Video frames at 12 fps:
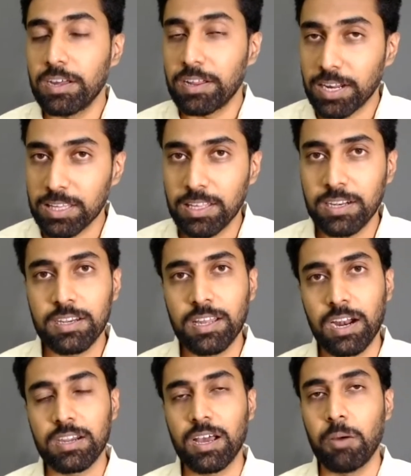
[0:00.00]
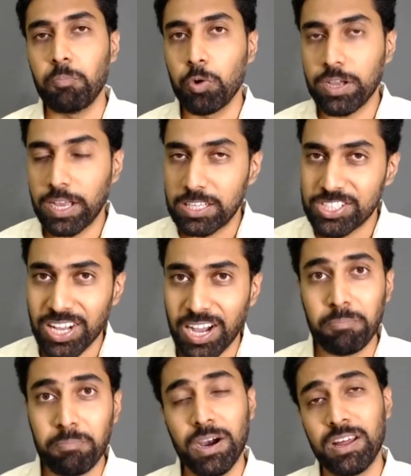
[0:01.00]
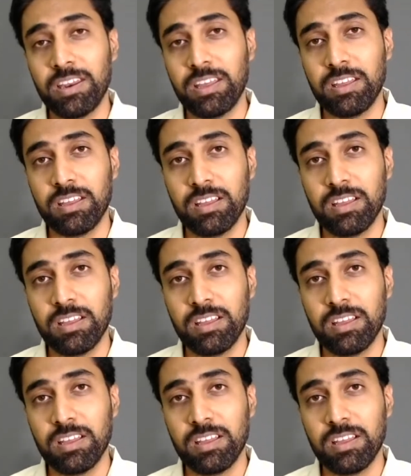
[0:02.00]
Ratan Tata, Mukesh Ambani,